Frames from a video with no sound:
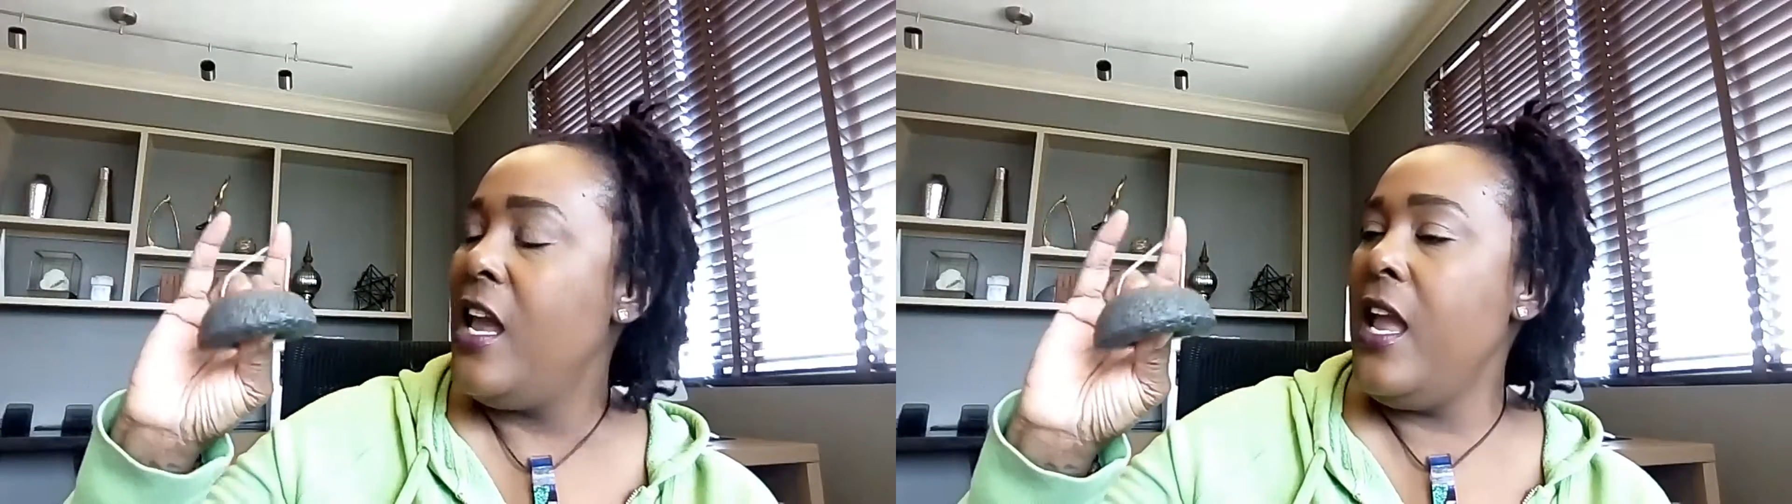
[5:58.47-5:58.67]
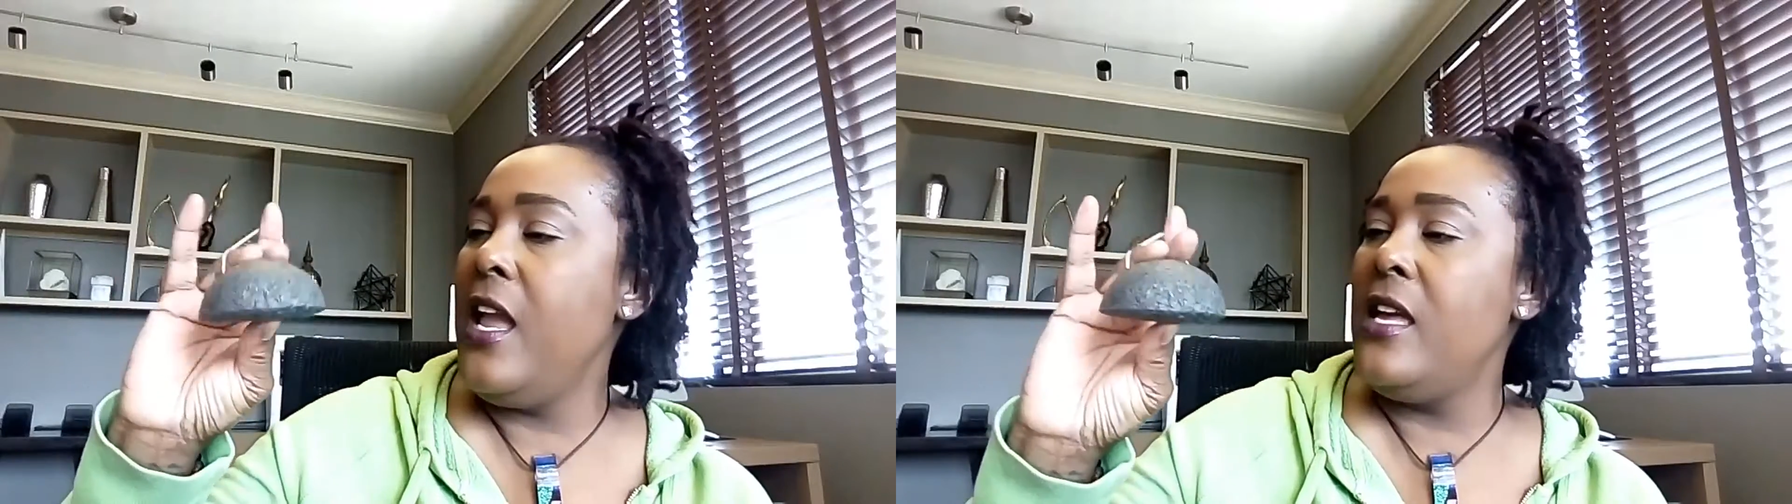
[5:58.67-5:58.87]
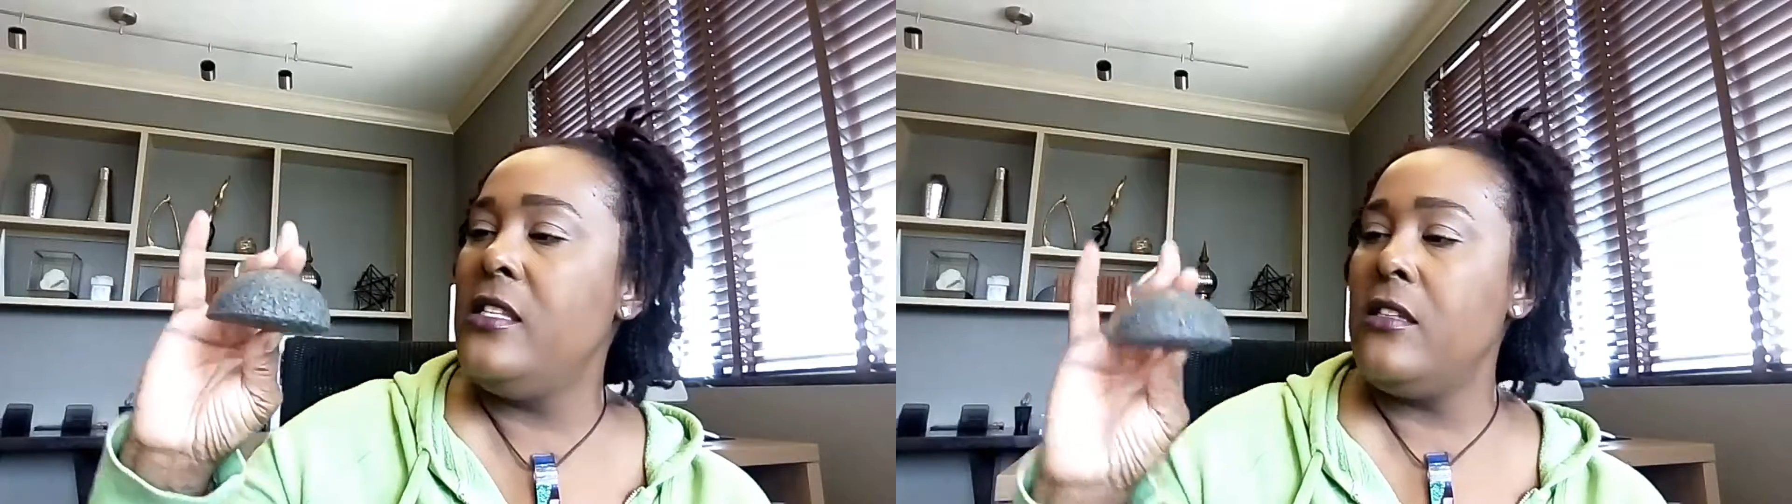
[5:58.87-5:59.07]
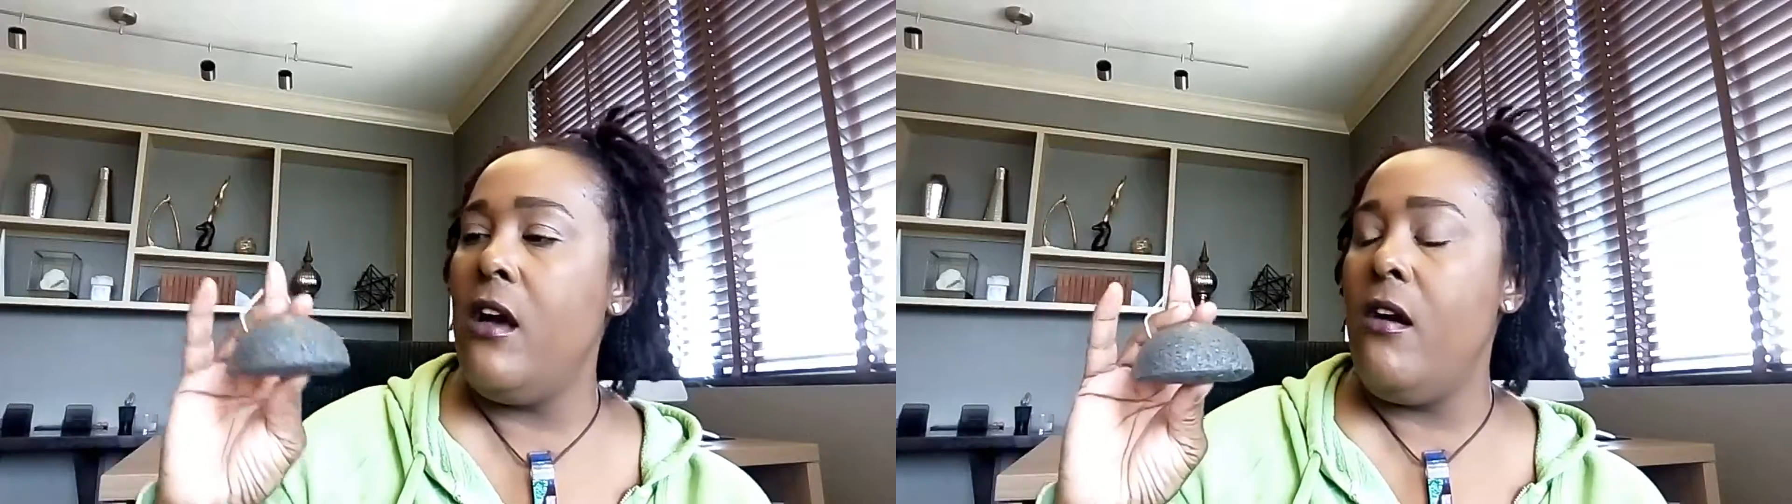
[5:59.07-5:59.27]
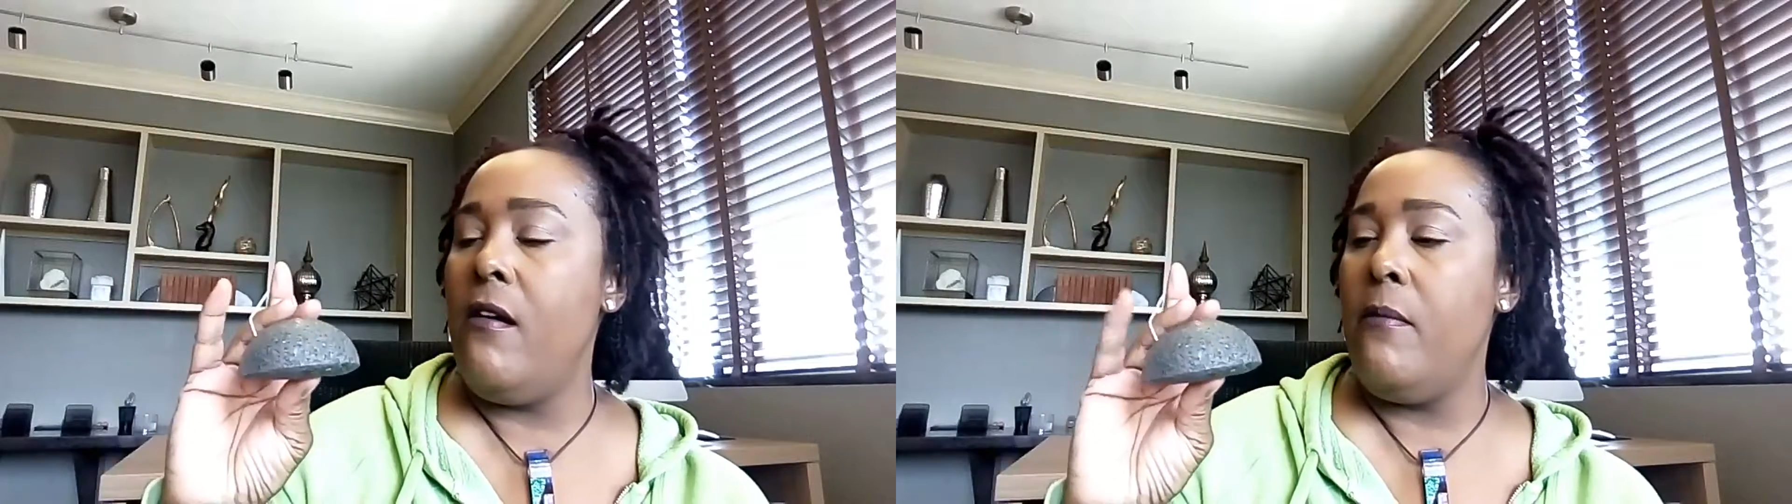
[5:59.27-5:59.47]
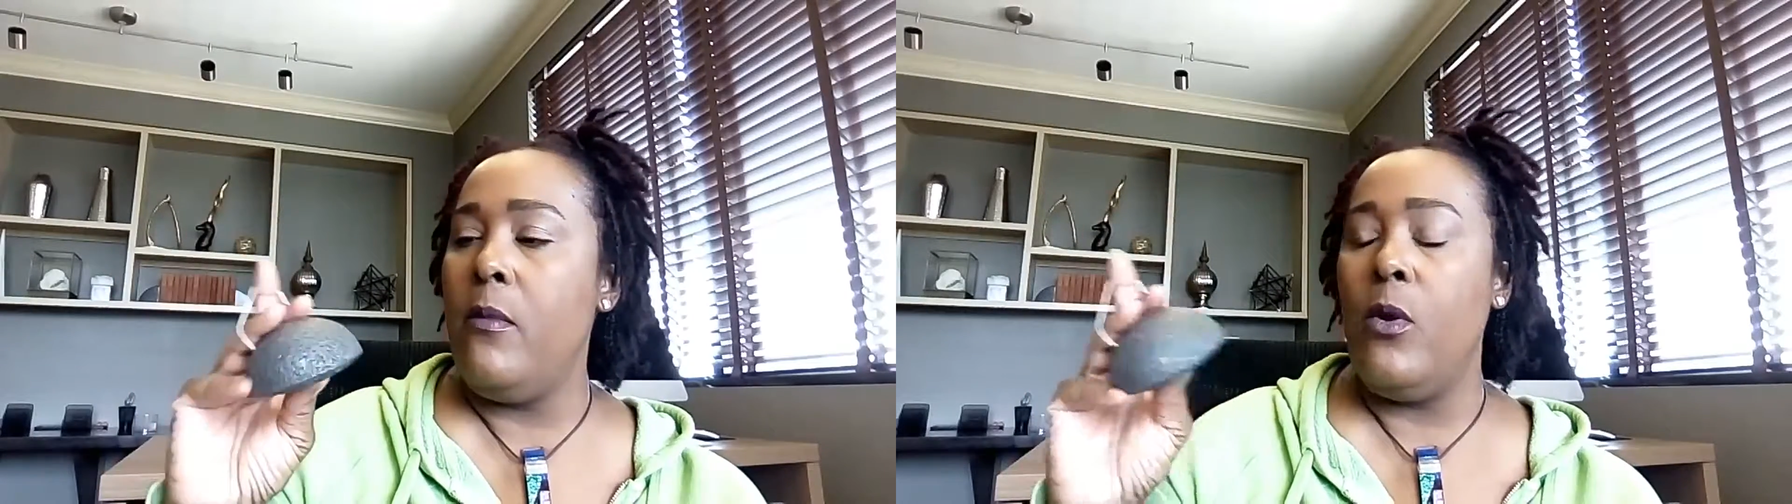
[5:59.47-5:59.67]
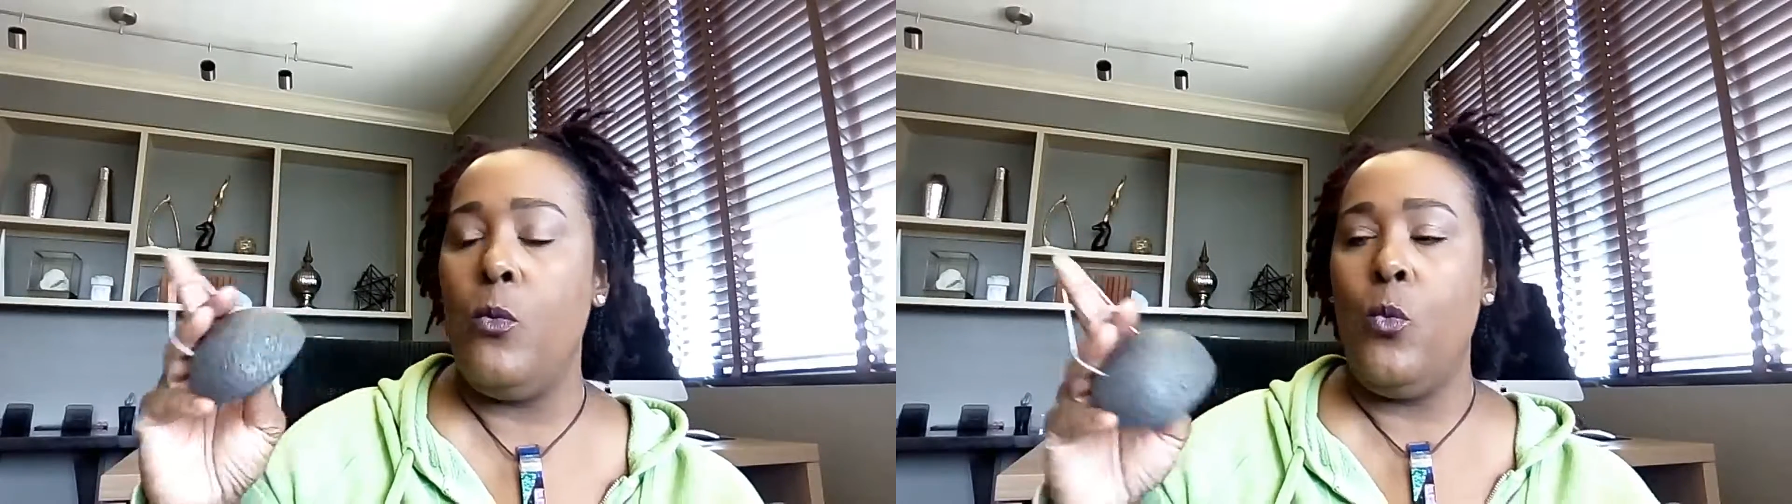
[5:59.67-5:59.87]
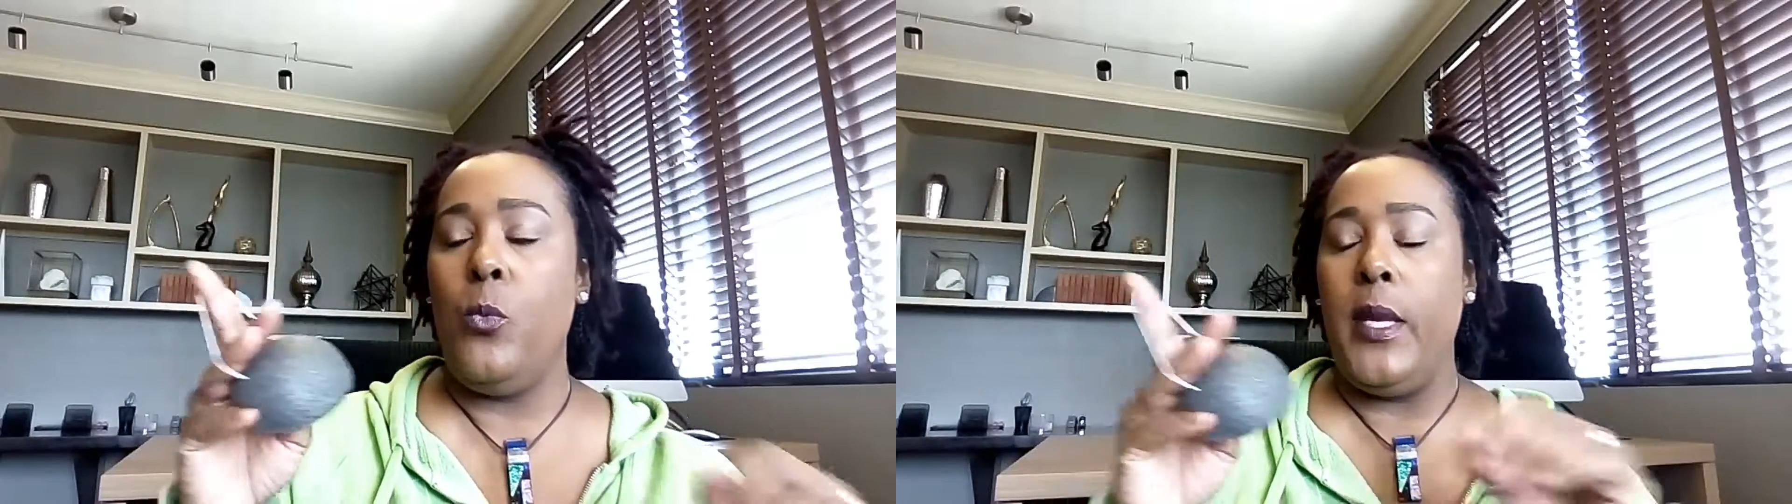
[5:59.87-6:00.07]
And
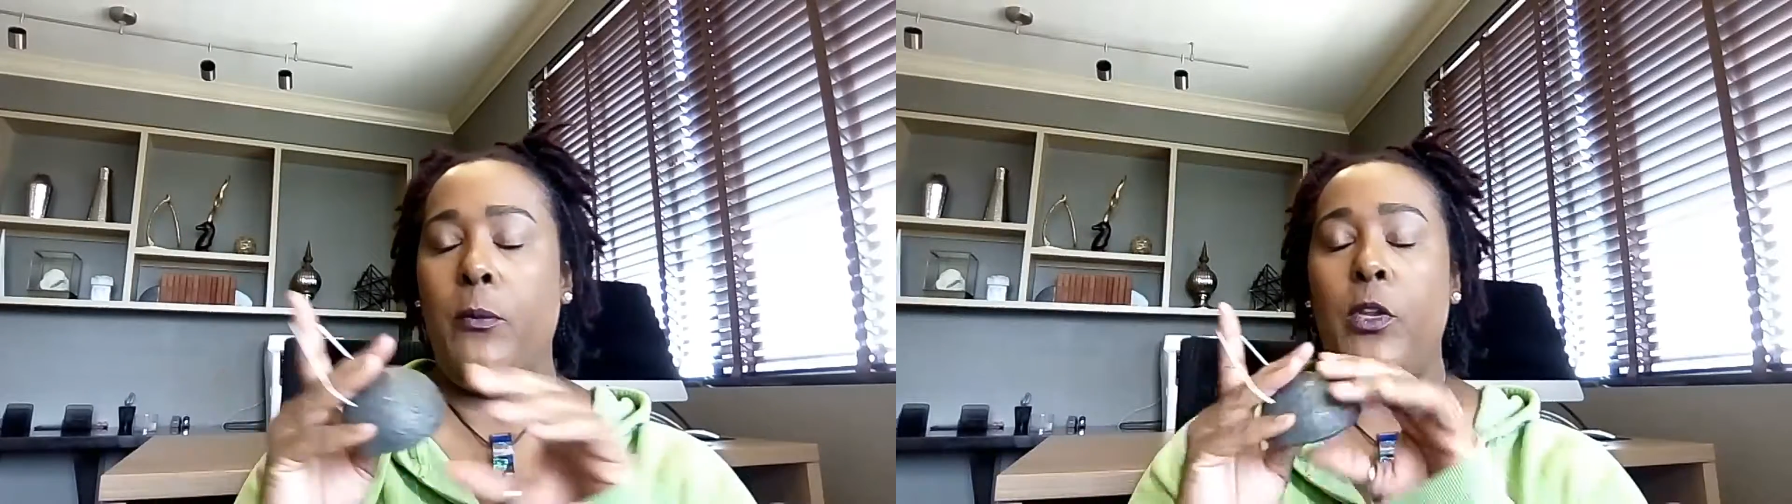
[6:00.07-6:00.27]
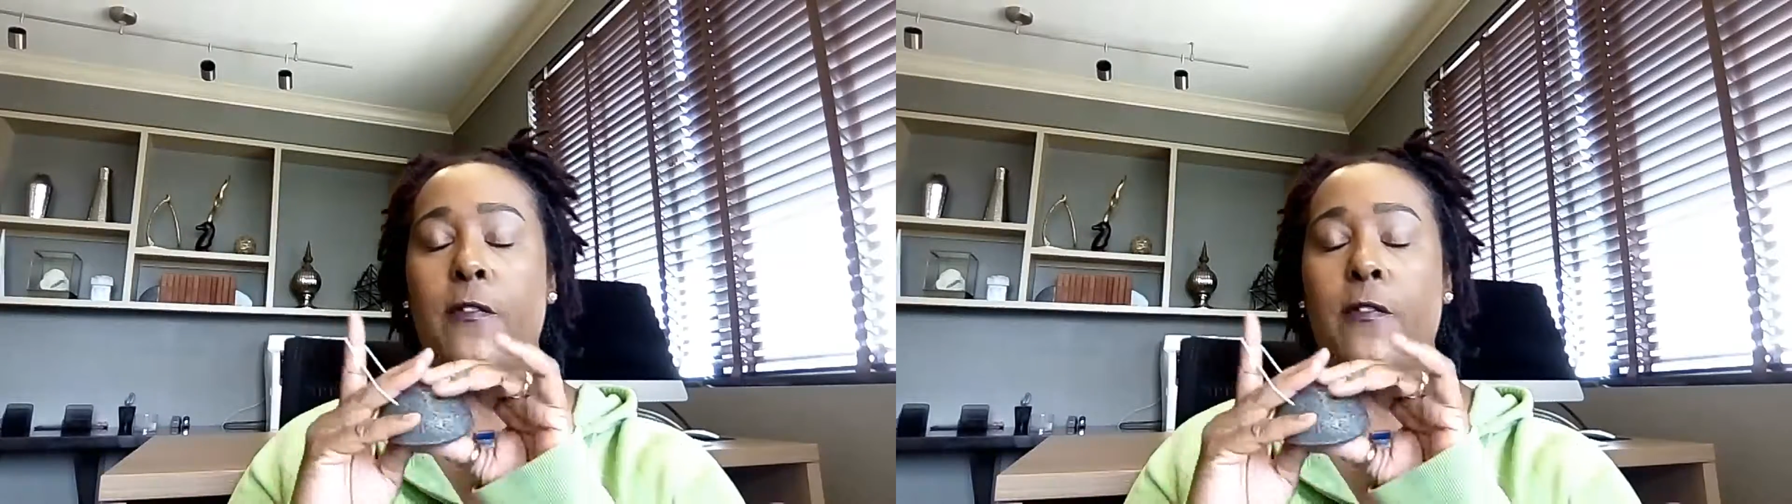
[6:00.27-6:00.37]
when